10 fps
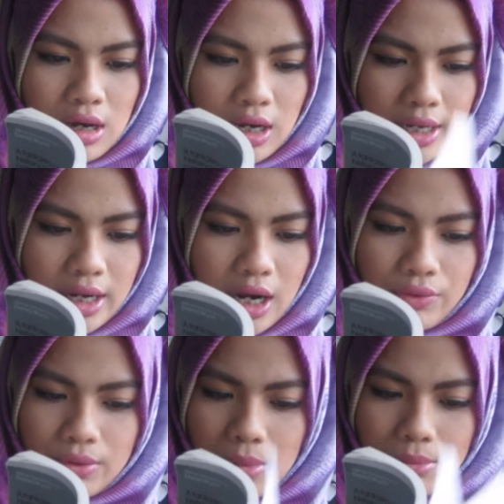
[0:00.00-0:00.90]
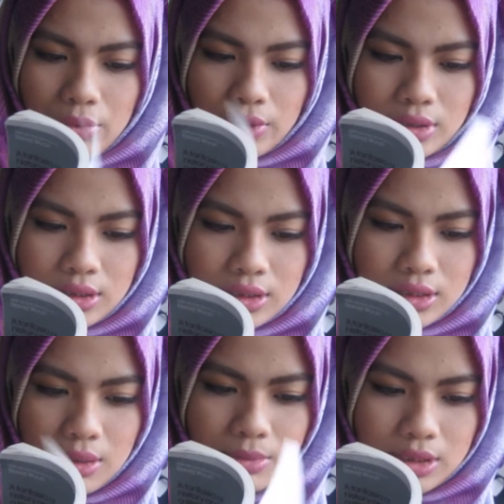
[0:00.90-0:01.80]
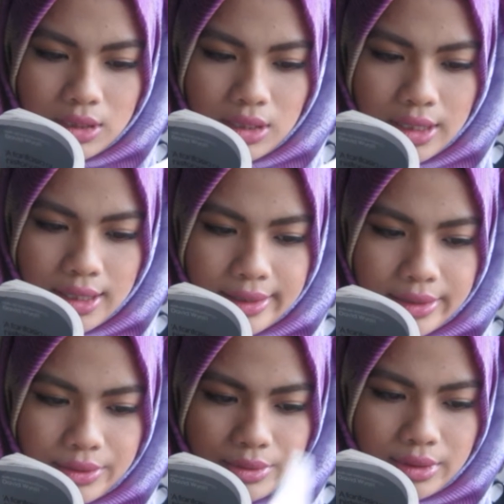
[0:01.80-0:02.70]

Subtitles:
I can't remember what his name is now.